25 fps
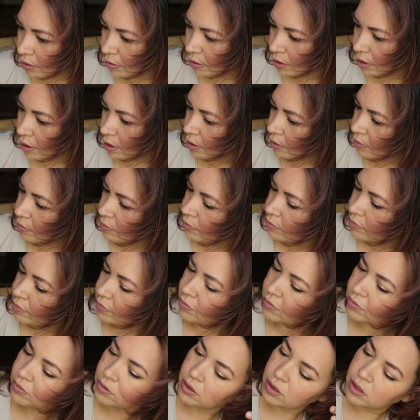we go.
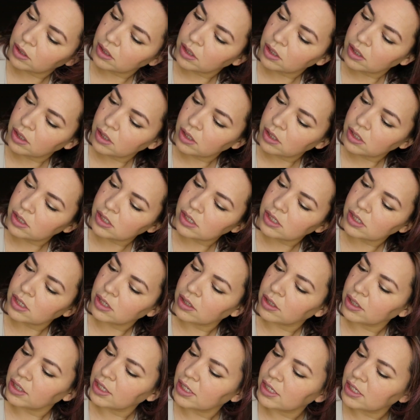So
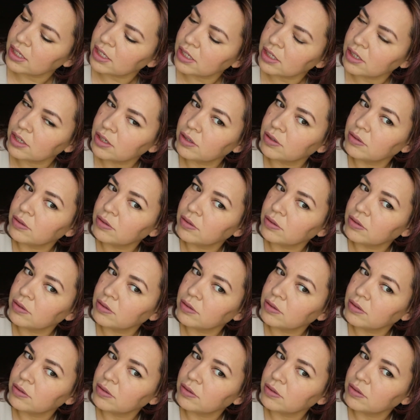let's do. If